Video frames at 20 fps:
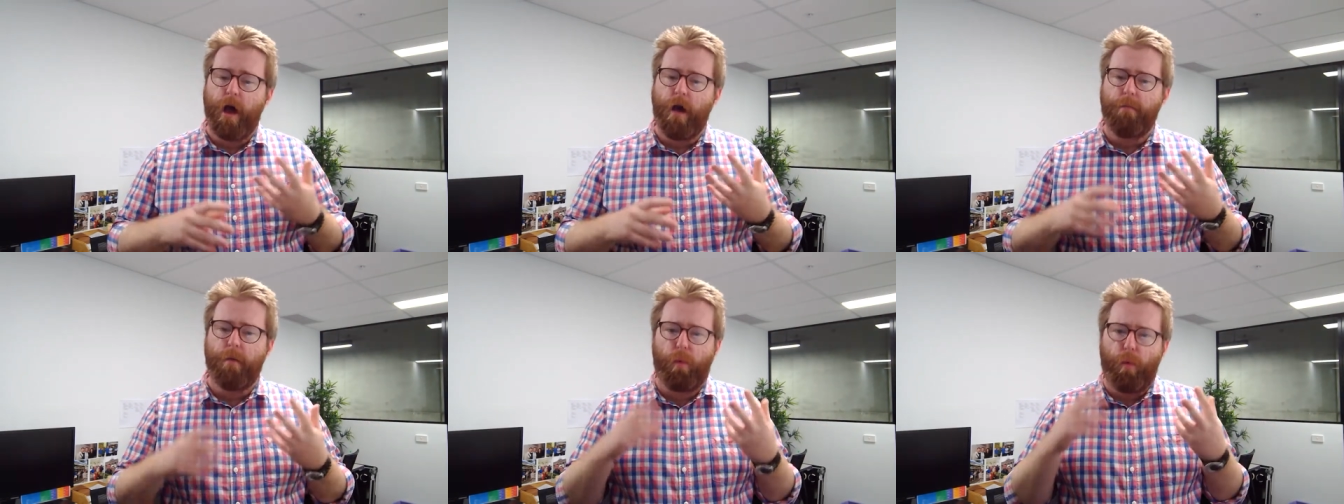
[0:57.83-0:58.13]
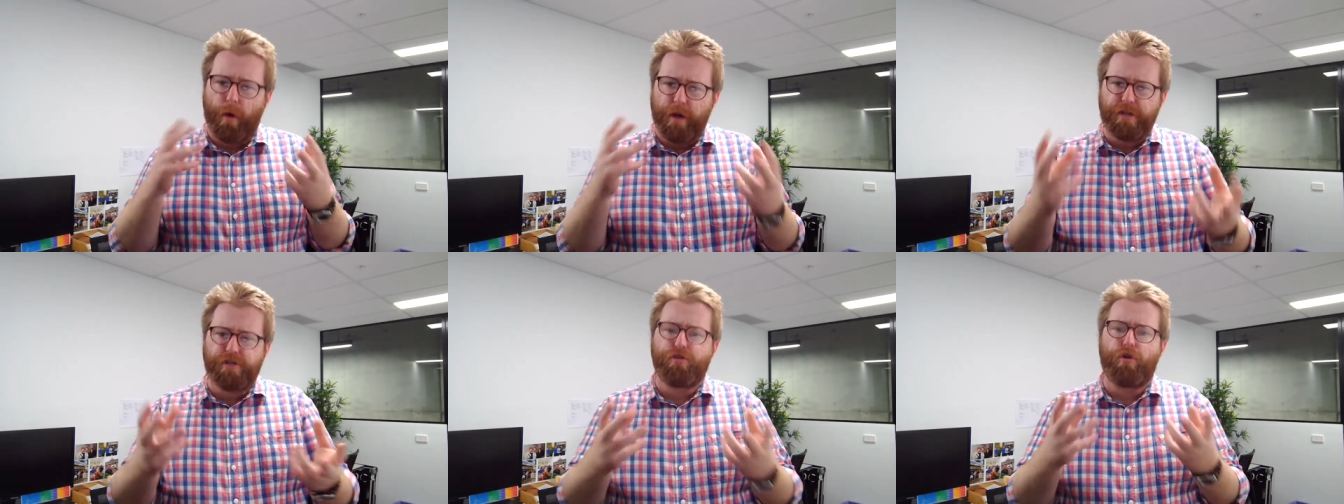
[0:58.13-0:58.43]
But
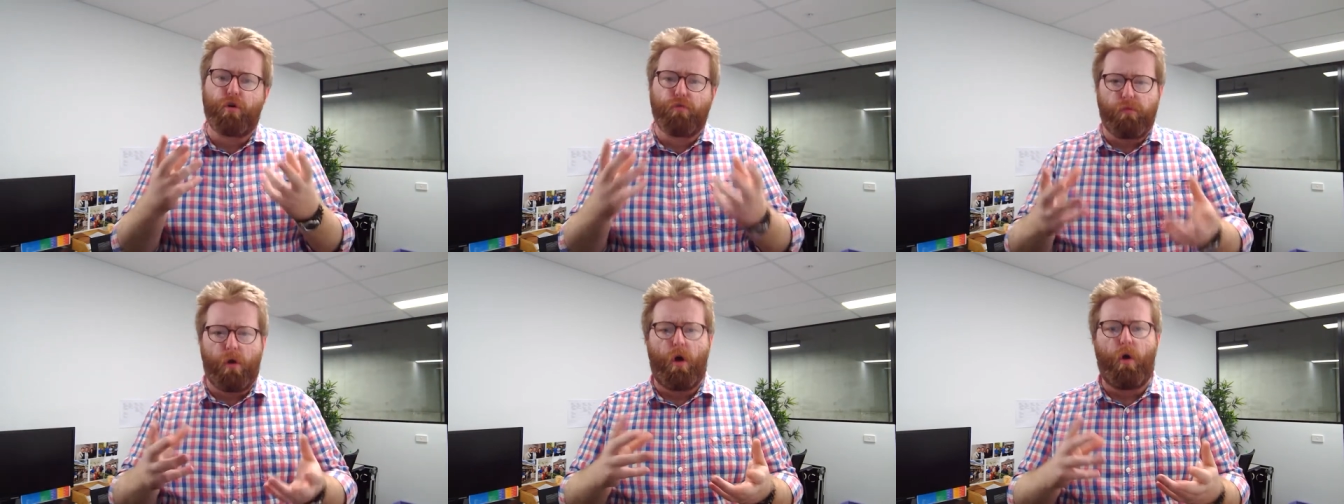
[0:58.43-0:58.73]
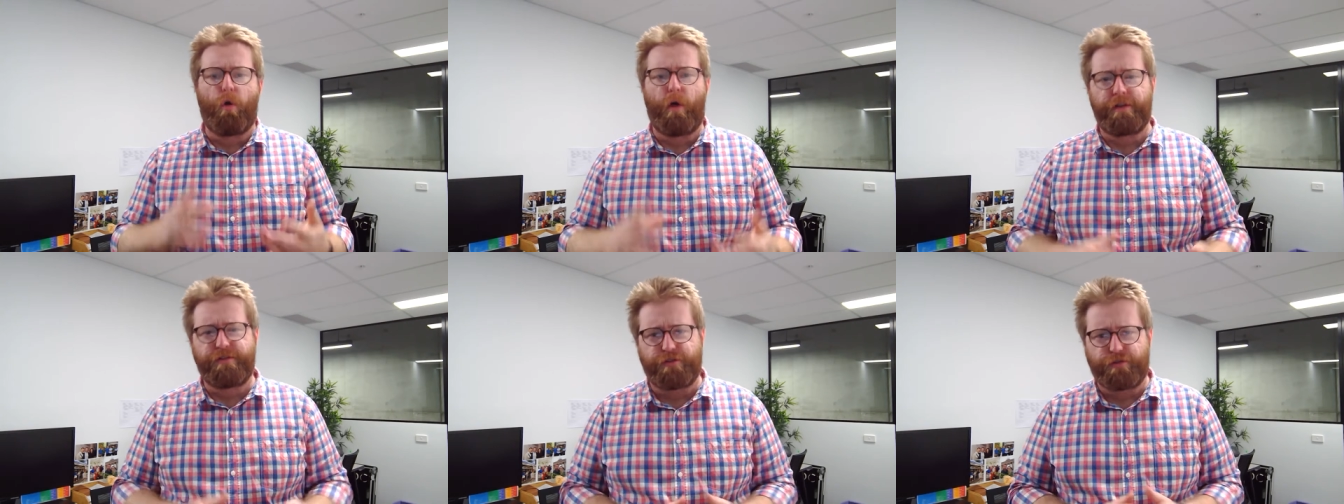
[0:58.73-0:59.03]
what is your
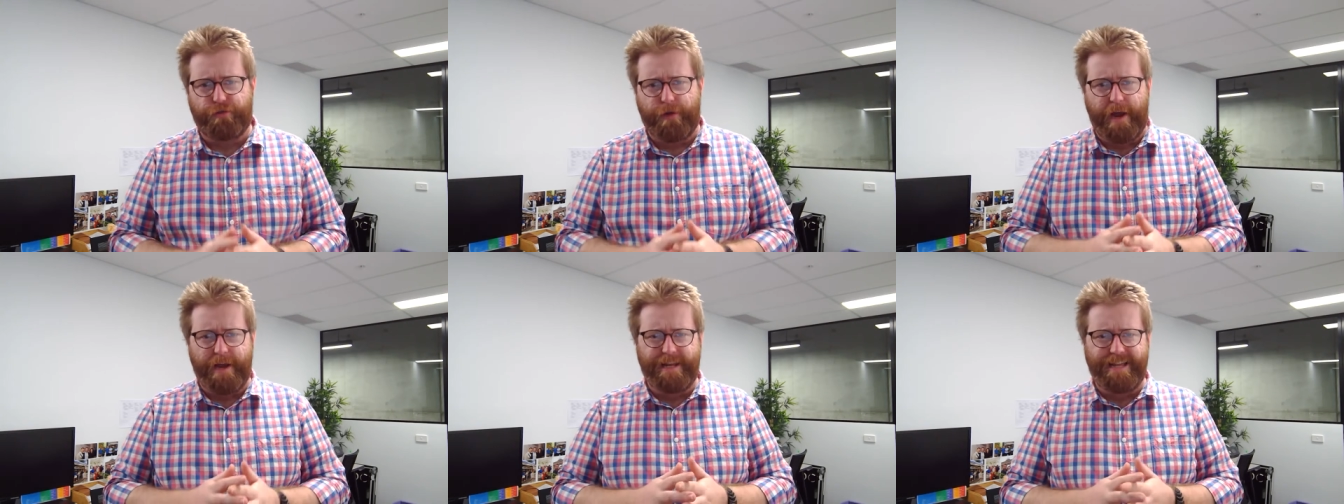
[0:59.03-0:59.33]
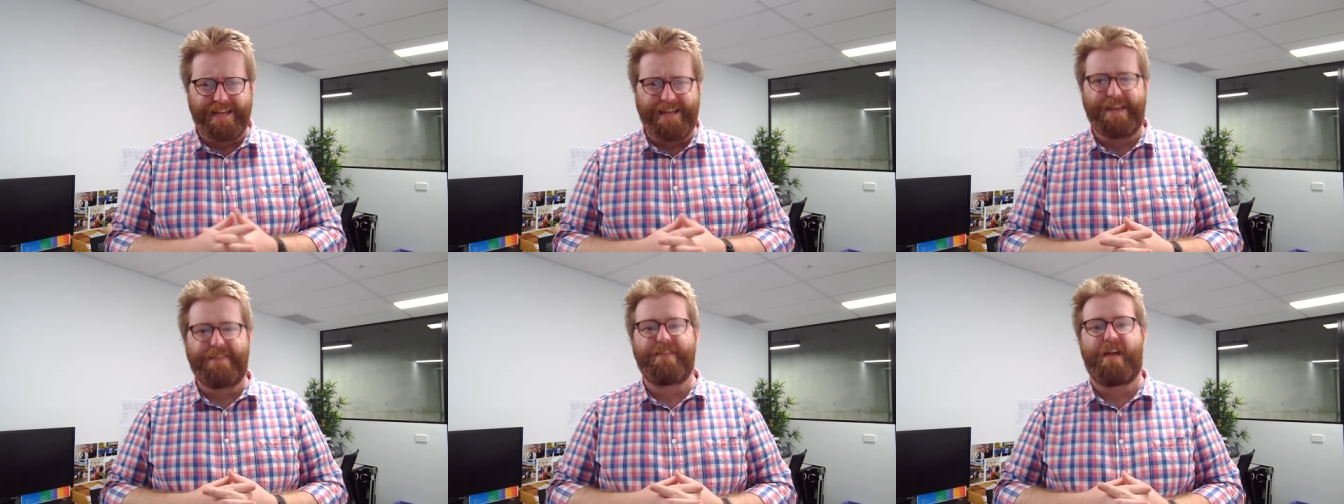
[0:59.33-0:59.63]
role as a
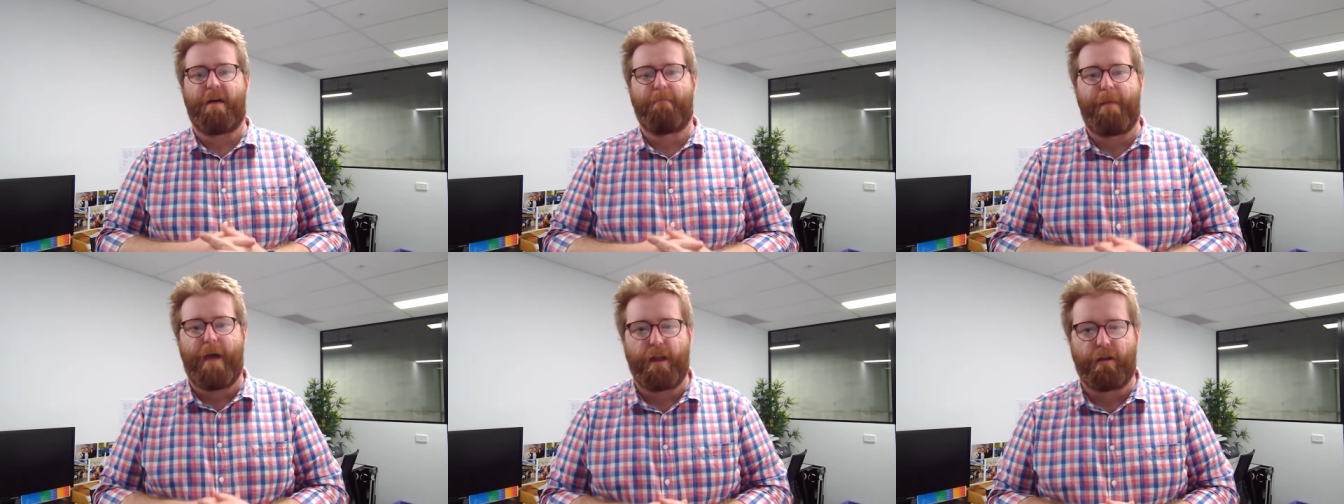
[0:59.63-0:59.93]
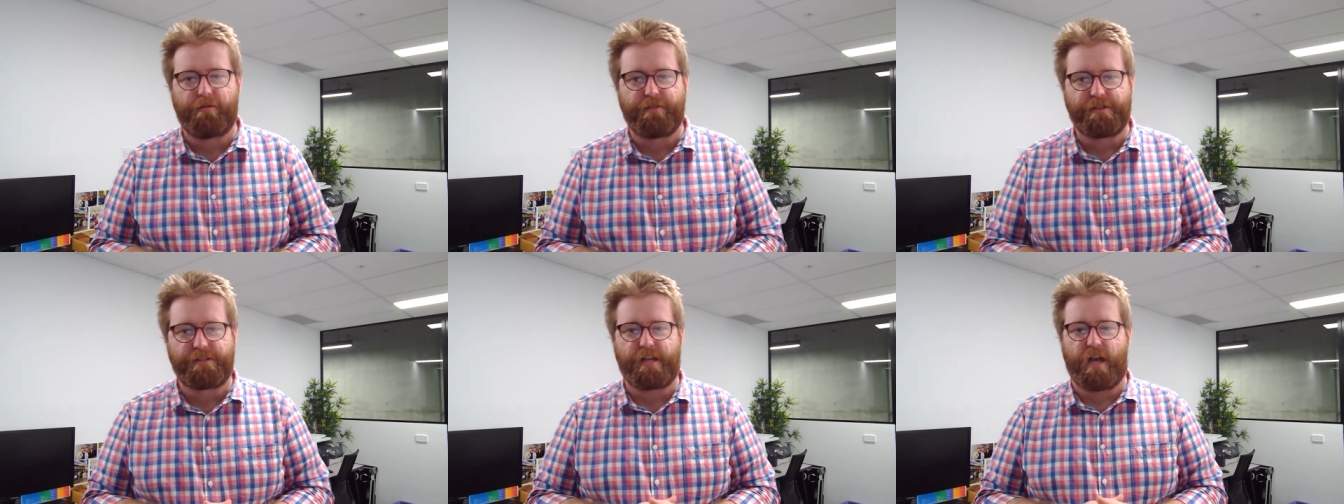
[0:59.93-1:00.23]
trainee in that
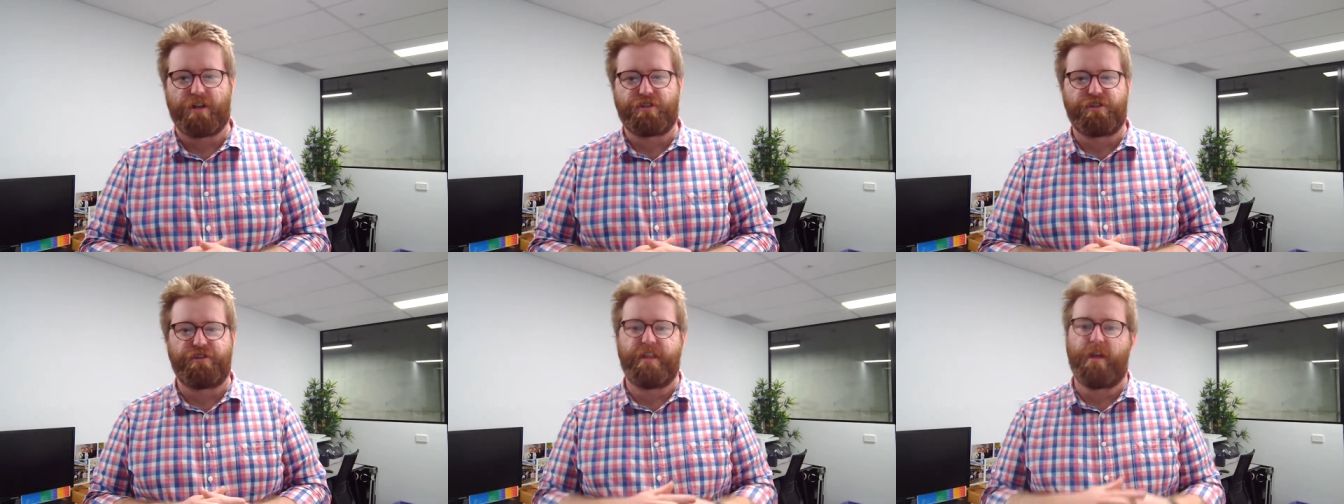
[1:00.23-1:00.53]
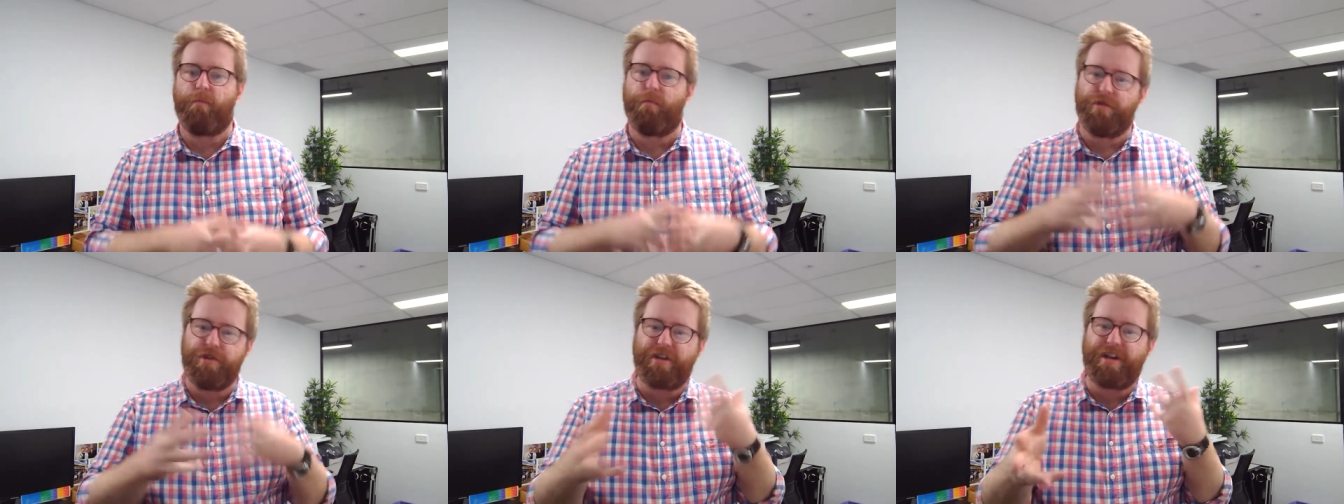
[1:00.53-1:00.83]
panel discussion
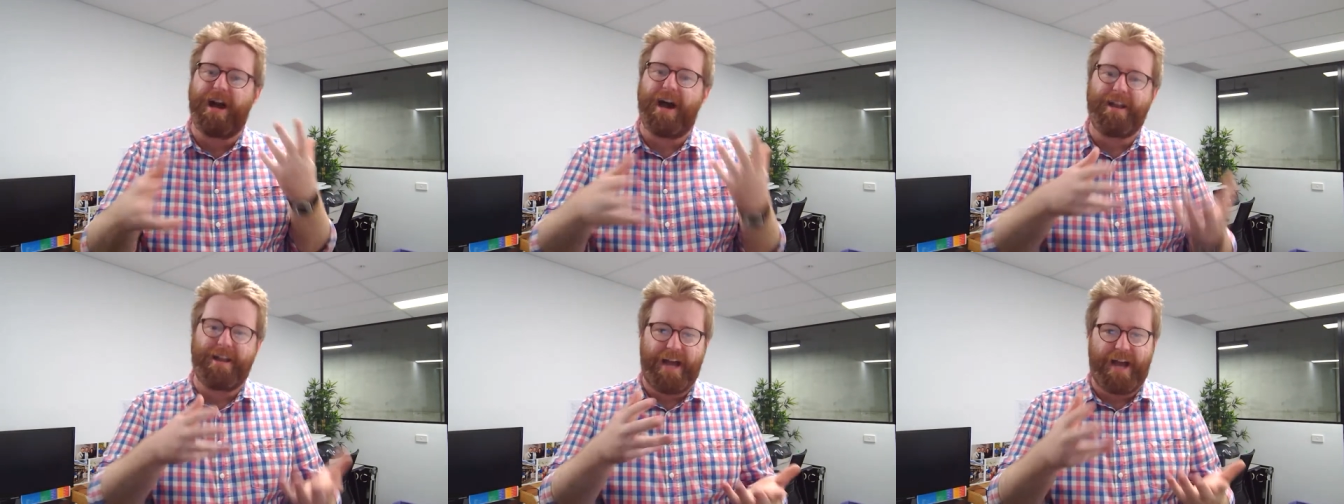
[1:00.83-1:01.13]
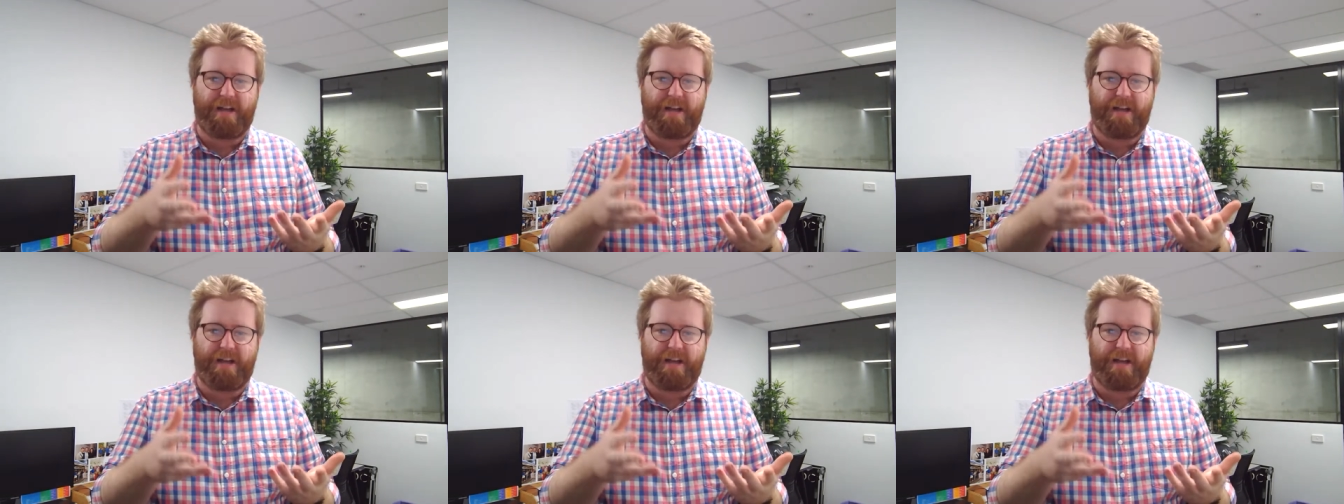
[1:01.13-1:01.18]
then when you can't